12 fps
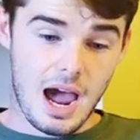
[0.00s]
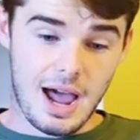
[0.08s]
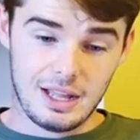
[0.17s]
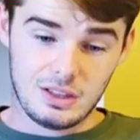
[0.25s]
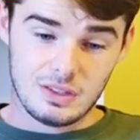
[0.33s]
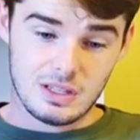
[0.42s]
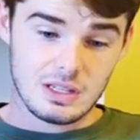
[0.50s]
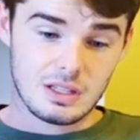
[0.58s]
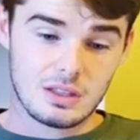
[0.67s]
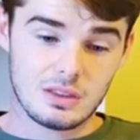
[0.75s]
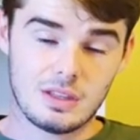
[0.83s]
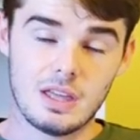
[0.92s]
I
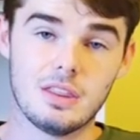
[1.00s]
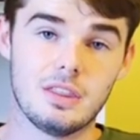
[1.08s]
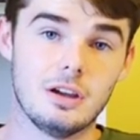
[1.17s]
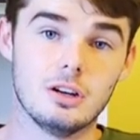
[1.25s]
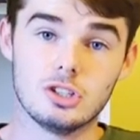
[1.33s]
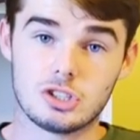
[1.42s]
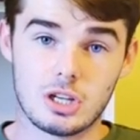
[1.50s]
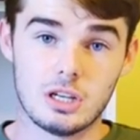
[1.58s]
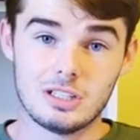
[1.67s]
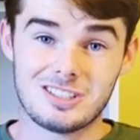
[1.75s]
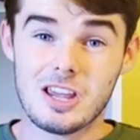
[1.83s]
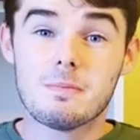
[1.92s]
think that there's
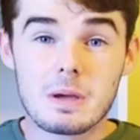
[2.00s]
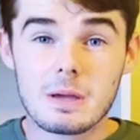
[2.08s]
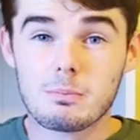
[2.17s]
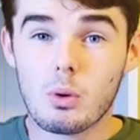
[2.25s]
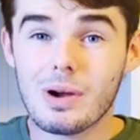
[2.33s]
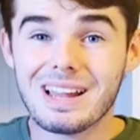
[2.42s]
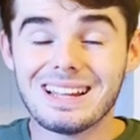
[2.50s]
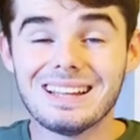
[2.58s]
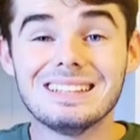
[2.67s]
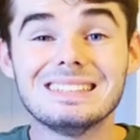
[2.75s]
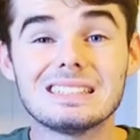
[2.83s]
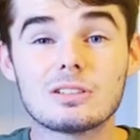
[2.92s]
a tipping point
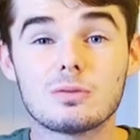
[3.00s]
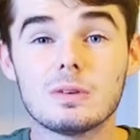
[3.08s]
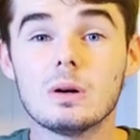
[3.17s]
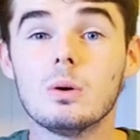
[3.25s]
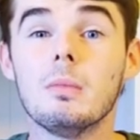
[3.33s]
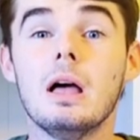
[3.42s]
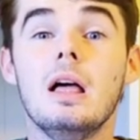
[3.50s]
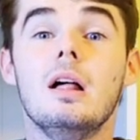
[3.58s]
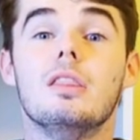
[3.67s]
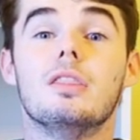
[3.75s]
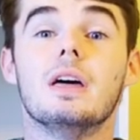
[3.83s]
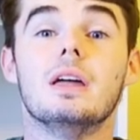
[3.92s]
in this film
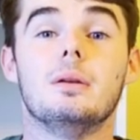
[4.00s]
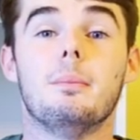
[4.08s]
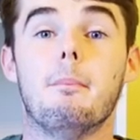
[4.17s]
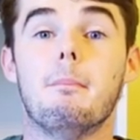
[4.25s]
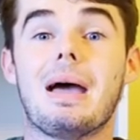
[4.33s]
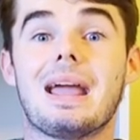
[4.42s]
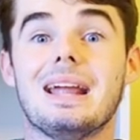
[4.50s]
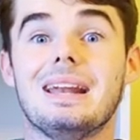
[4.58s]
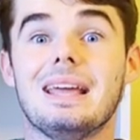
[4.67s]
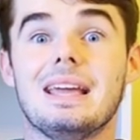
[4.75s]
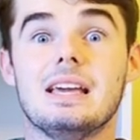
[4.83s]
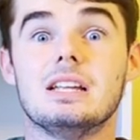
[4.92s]
that
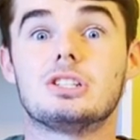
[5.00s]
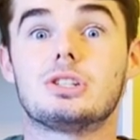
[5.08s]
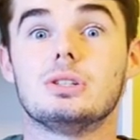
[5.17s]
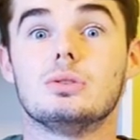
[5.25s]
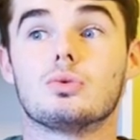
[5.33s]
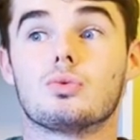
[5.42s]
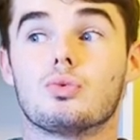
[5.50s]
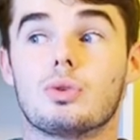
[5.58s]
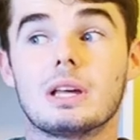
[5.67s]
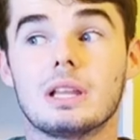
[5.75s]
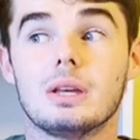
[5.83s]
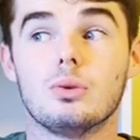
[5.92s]
made it
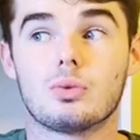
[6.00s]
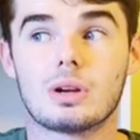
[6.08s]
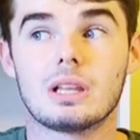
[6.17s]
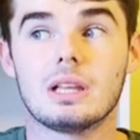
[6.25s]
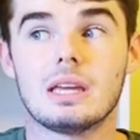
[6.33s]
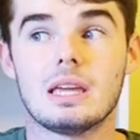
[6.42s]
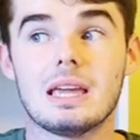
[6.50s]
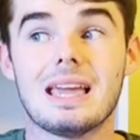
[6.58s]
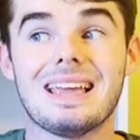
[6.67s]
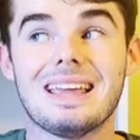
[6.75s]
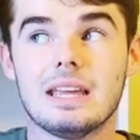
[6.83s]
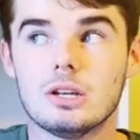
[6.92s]
really, really
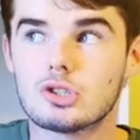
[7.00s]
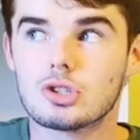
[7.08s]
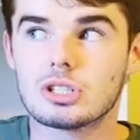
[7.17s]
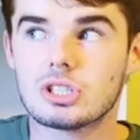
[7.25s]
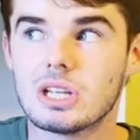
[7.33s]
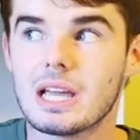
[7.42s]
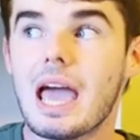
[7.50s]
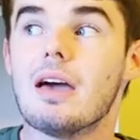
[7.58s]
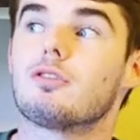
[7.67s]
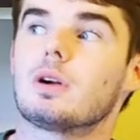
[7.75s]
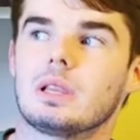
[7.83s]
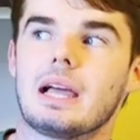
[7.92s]
interesting.
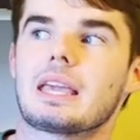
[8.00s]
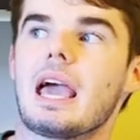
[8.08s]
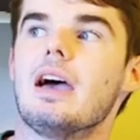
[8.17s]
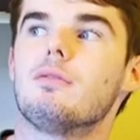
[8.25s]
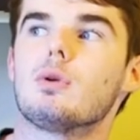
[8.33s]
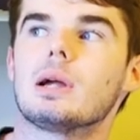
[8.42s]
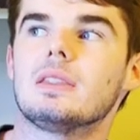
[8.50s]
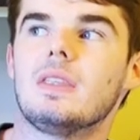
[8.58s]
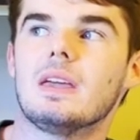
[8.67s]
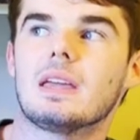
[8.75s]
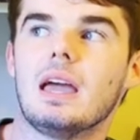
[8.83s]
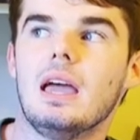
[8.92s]
Every, like
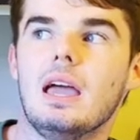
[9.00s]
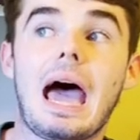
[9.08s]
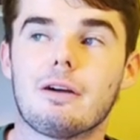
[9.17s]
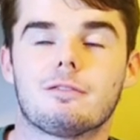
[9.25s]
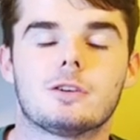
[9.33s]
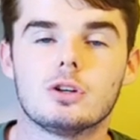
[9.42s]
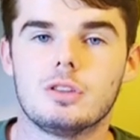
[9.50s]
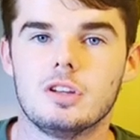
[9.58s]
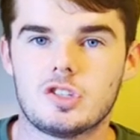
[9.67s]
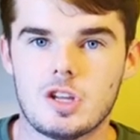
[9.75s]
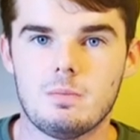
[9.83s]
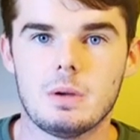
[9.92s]
everything after
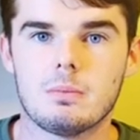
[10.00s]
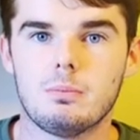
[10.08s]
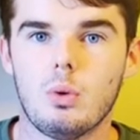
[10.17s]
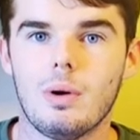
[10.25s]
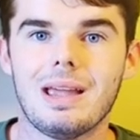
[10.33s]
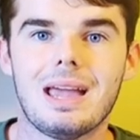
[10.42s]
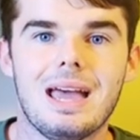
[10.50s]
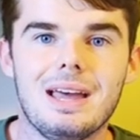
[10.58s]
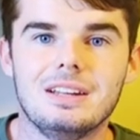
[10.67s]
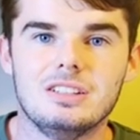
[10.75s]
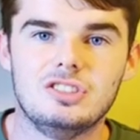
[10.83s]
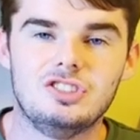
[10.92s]
the tipping point,
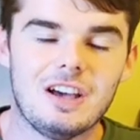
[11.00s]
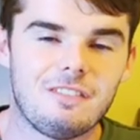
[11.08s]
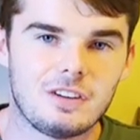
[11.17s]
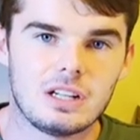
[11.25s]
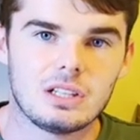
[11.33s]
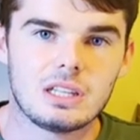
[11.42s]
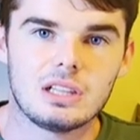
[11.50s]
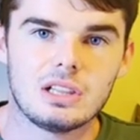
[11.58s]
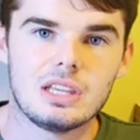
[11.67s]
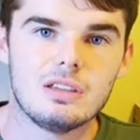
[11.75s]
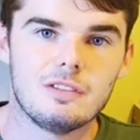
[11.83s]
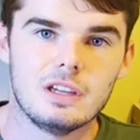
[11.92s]
definitely
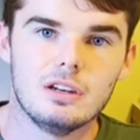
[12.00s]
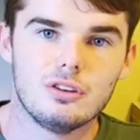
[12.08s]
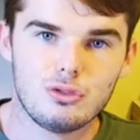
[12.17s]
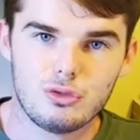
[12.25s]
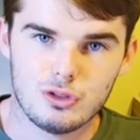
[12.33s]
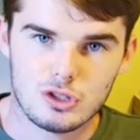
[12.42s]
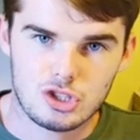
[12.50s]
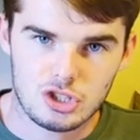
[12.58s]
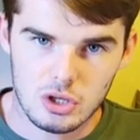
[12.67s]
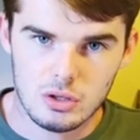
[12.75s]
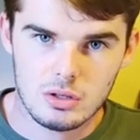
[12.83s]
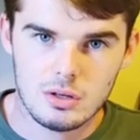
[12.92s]
leave in for
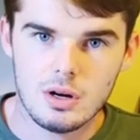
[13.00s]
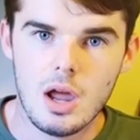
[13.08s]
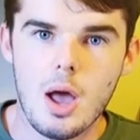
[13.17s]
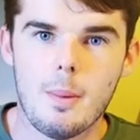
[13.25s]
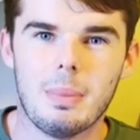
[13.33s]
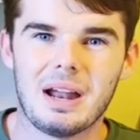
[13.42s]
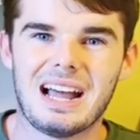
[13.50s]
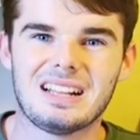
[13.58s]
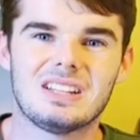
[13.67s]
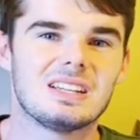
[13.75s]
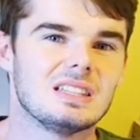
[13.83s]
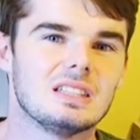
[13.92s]
certain, but I
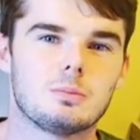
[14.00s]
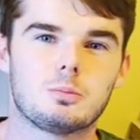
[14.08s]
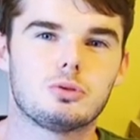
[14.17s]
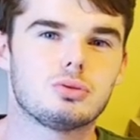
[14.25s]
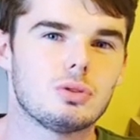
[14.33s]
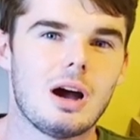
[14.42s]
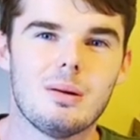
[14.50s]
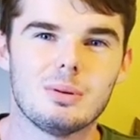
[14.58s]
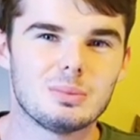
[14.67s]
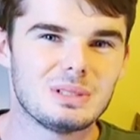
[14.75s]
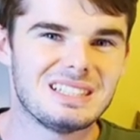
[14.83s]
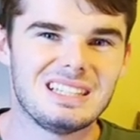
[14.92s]
think
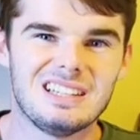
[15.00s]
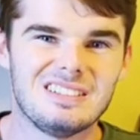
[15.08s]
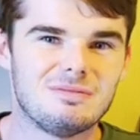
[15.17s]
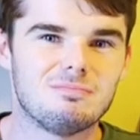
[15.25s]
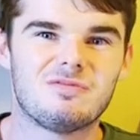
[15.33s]
probably